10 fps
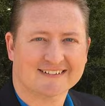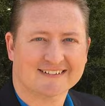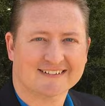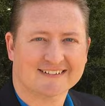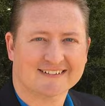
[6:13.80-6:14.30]

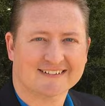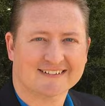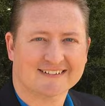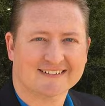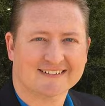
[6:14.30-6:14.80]

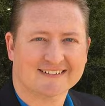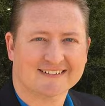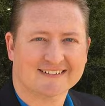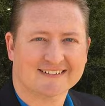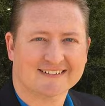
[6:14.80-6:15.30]

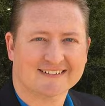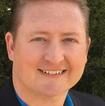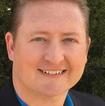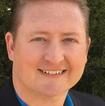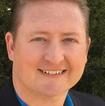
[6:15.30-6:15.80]

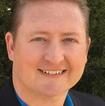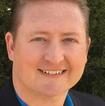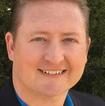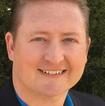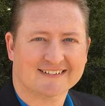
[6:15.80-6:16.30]

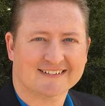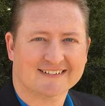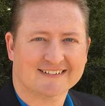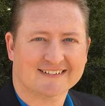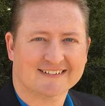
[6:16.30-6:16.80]

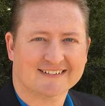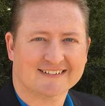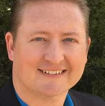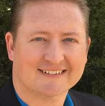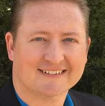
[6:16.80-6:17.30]

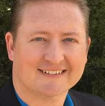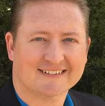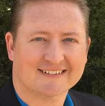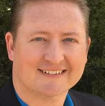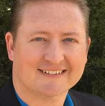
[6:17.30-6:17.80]

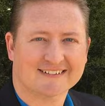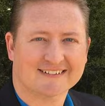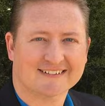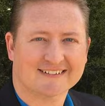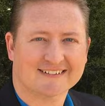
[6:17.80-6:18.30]

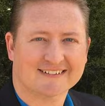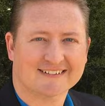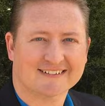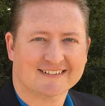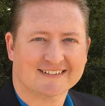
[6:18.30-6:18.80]

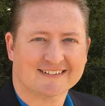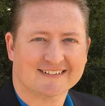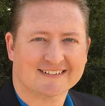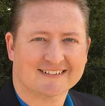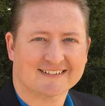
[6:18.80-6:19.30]

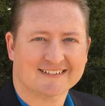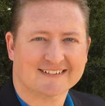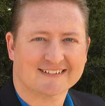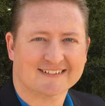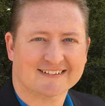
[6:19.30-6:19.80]

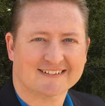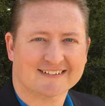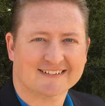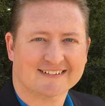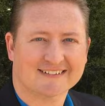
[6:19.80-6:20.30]

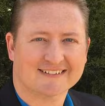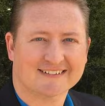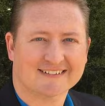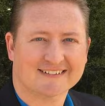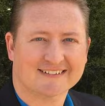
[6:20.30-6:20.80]

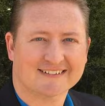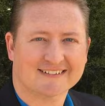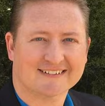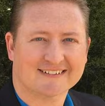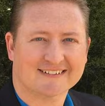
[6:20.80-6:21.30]

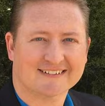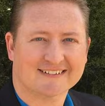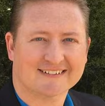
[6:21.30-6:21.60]
[no speech]